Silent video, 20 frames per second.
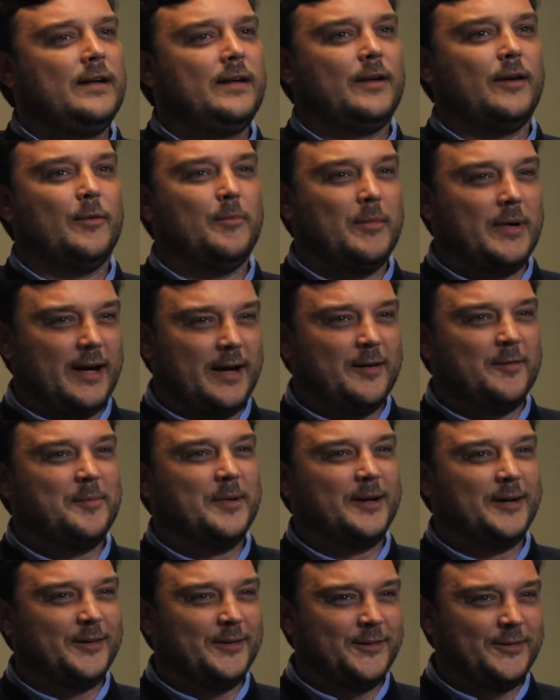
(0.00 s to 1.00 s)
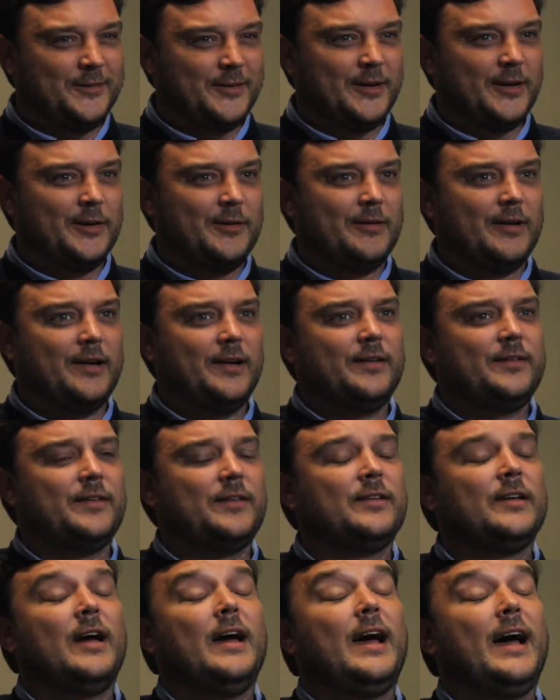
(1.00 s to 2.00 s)
may have been concerned around this
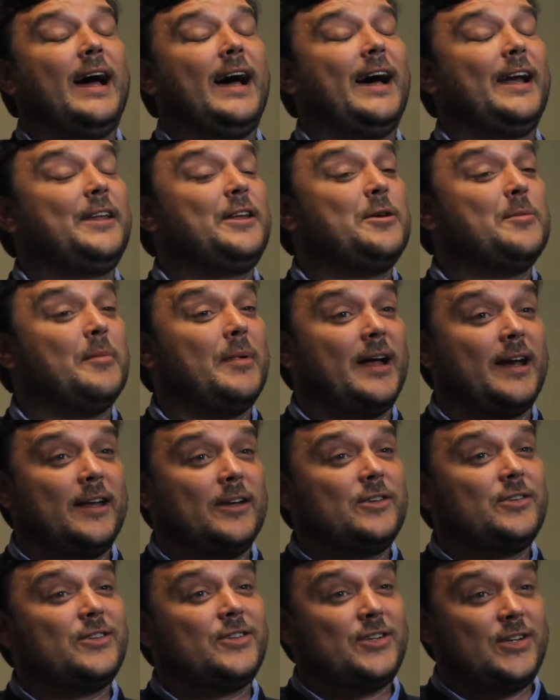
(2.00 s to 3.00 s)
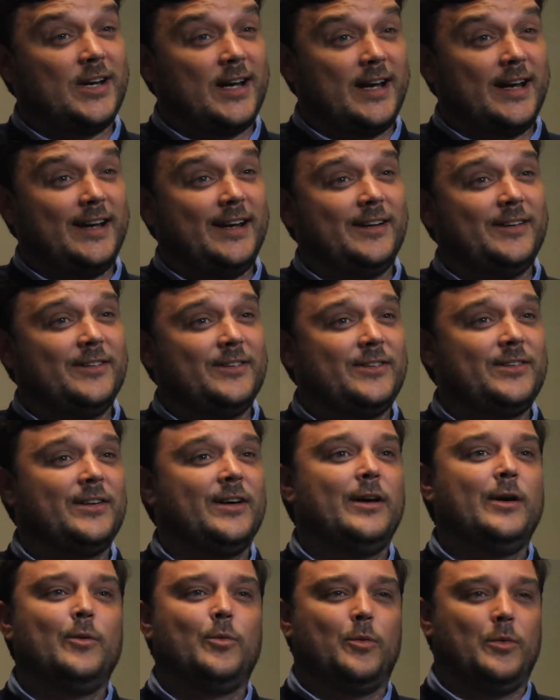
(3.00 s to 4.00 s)
is, how do you manage change
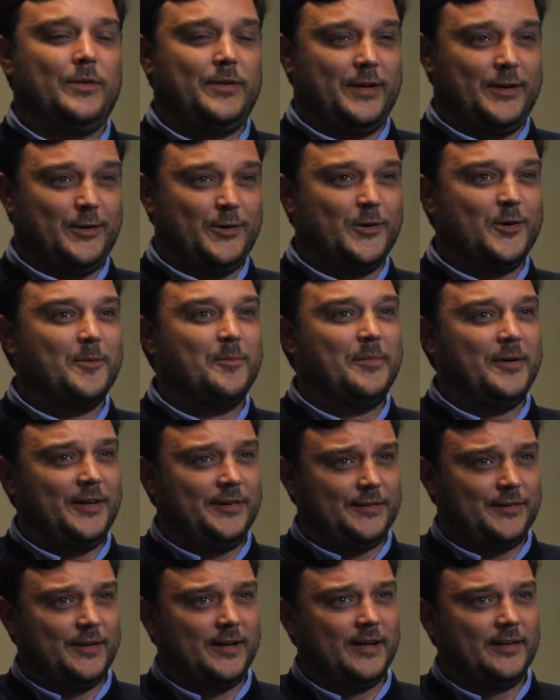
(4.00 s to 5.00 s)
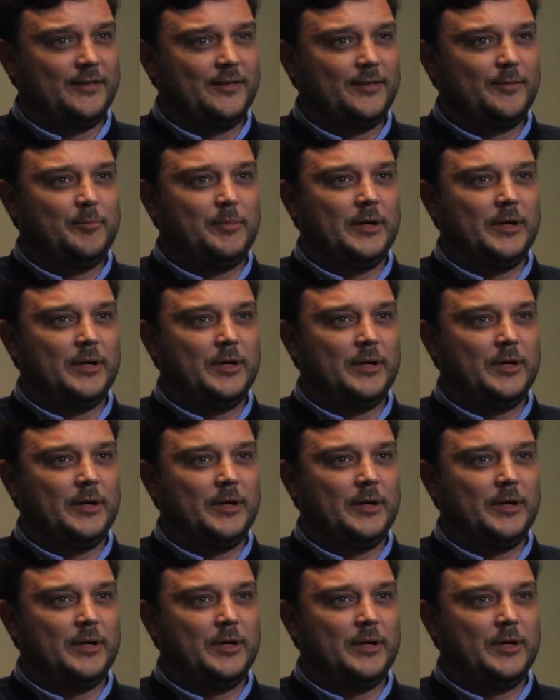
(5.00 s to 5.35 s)
within your business?